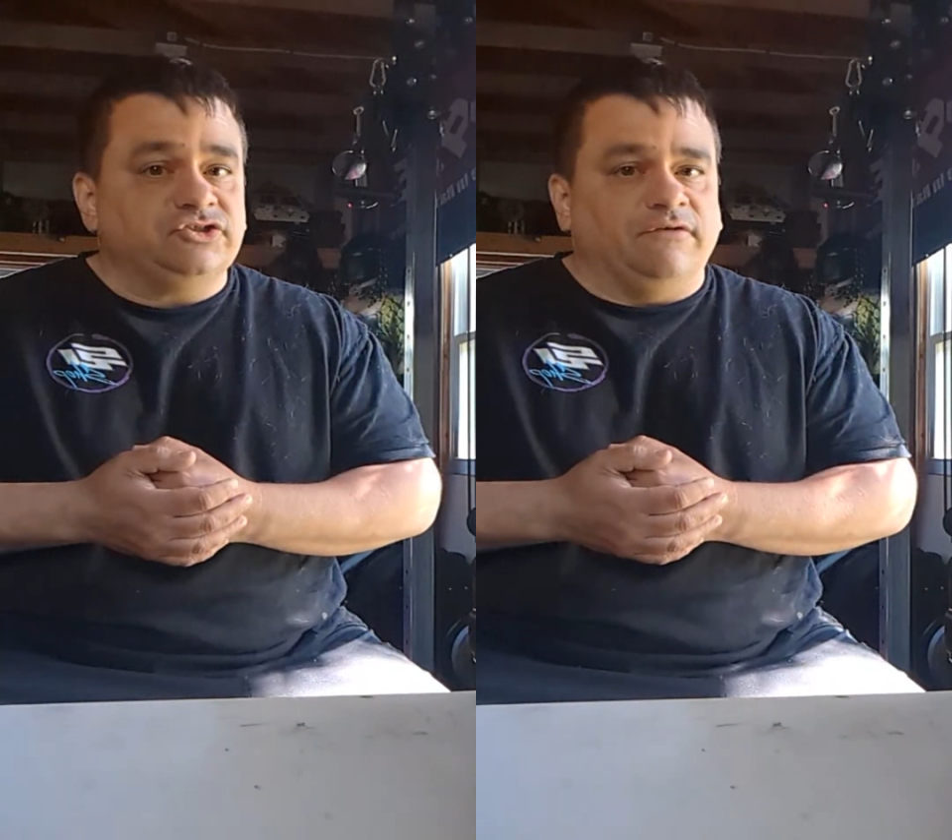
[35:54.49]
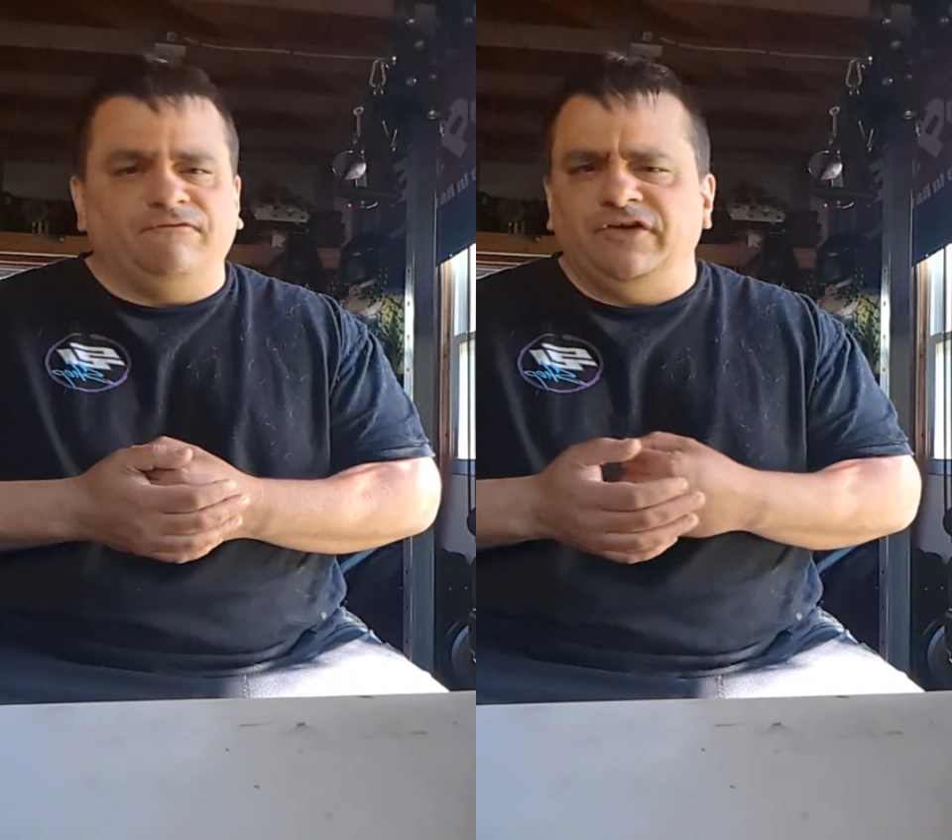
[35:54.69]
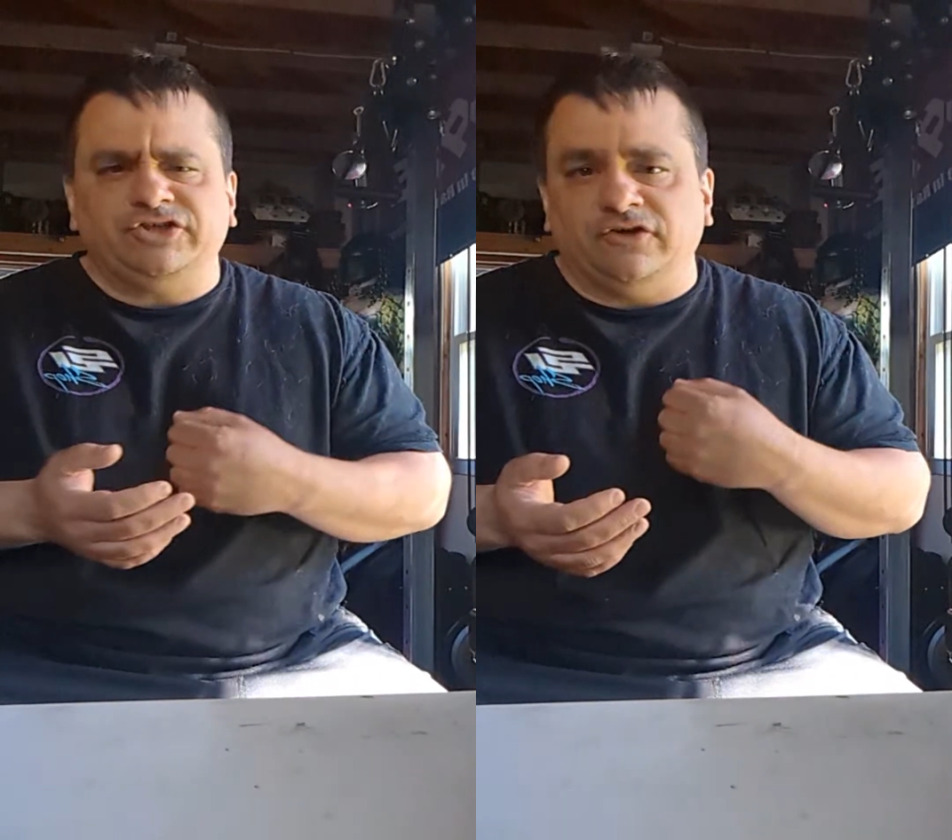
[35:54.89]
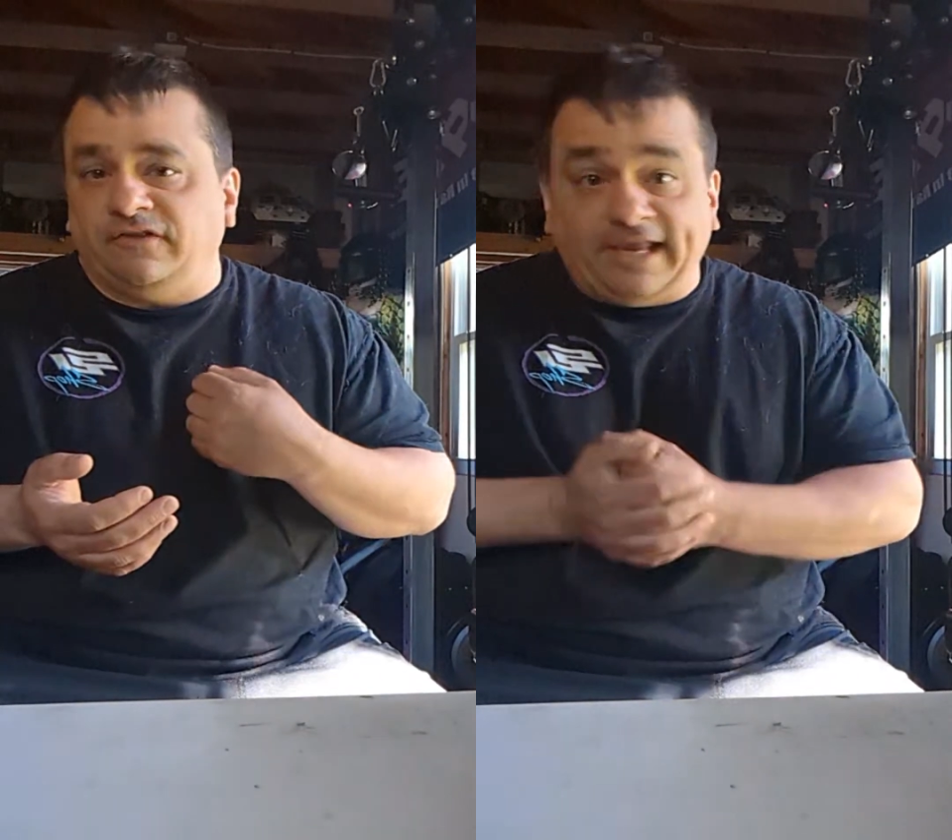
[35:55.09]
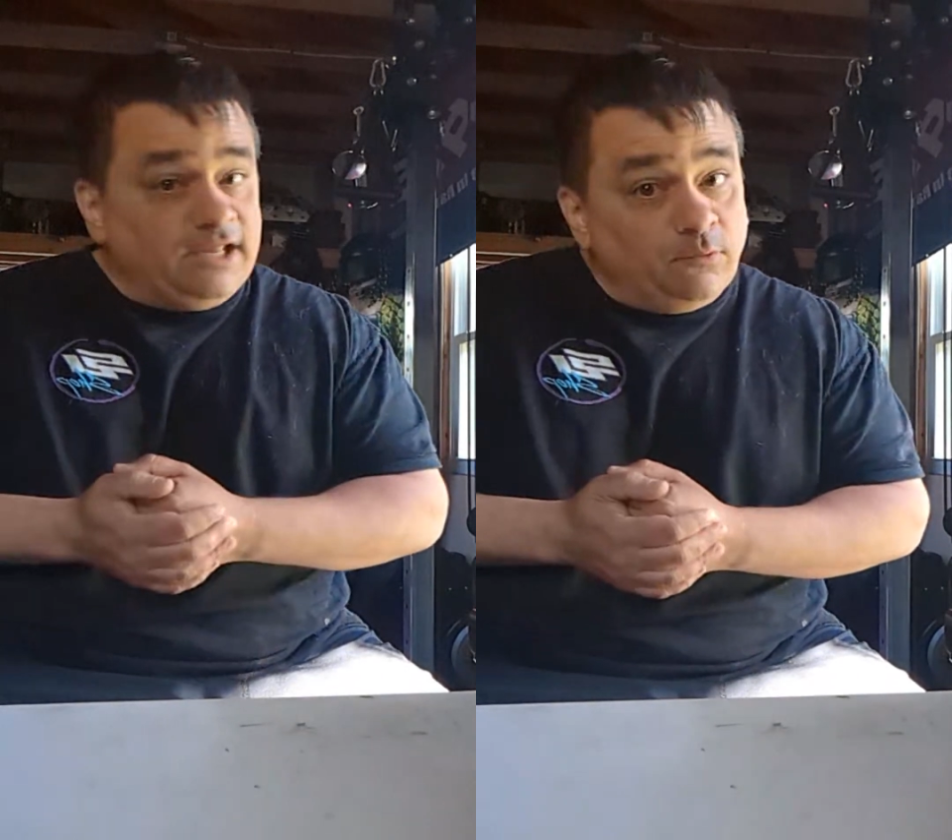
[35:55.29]
The fish are
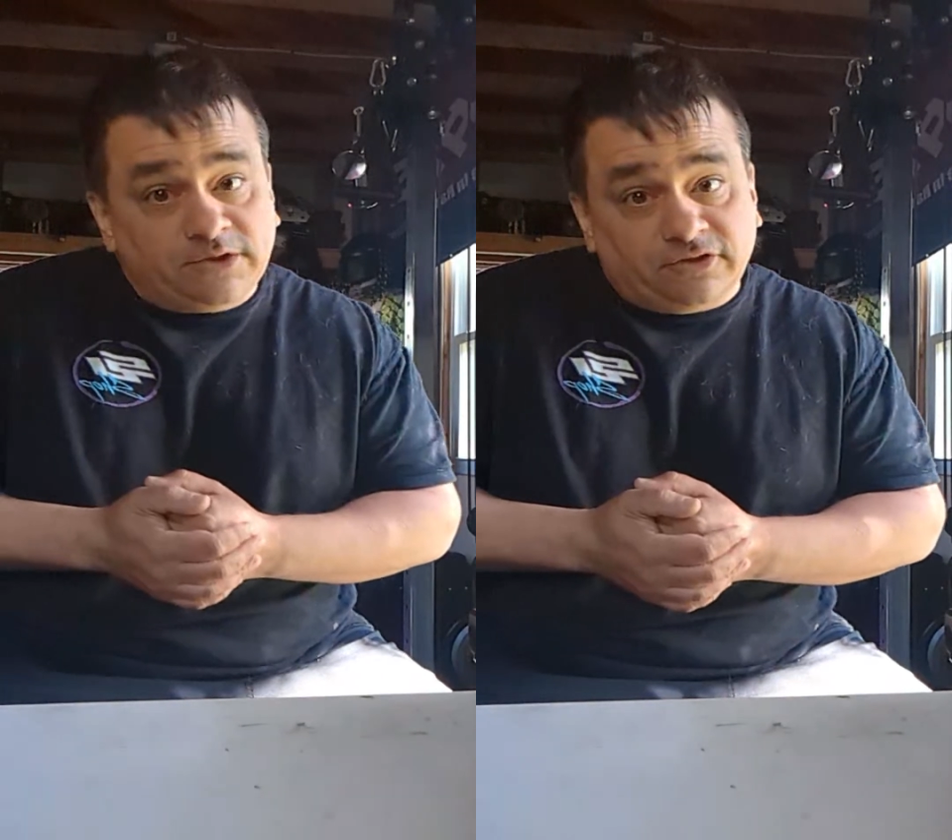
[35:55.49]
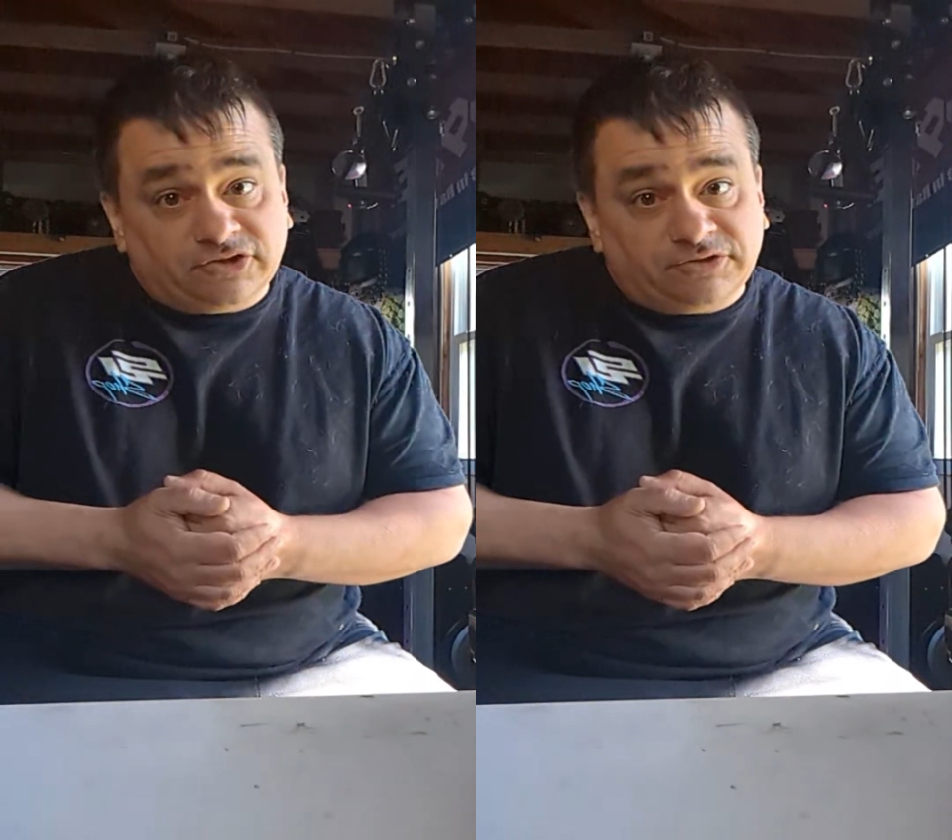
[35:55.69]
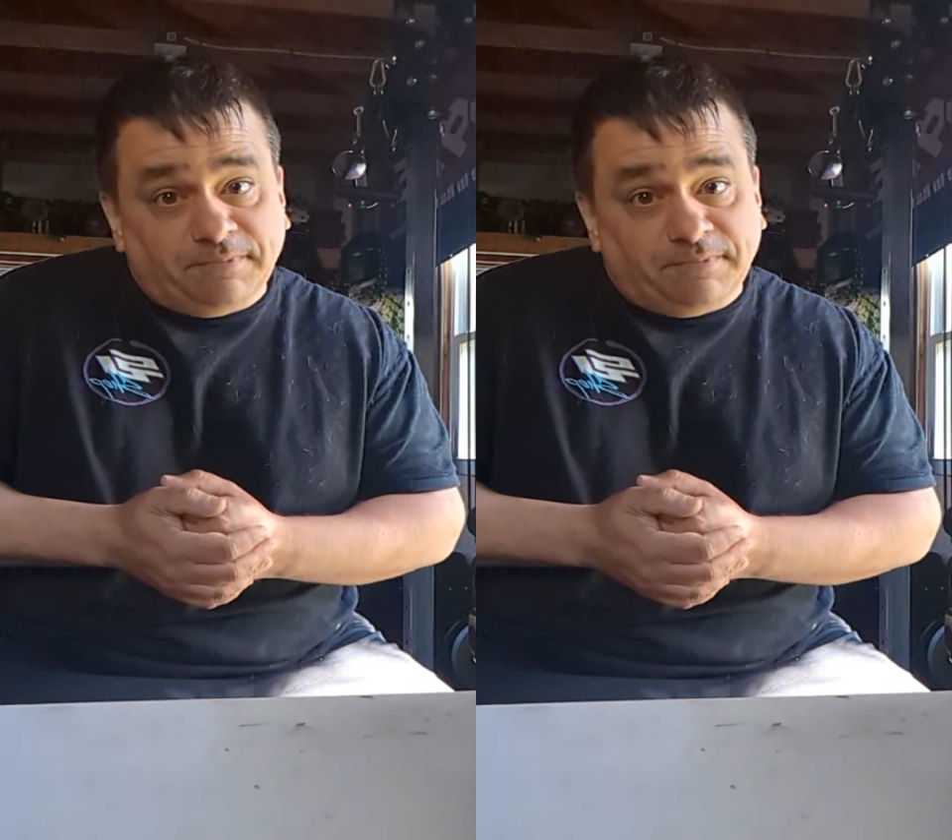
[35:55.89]
liking what they're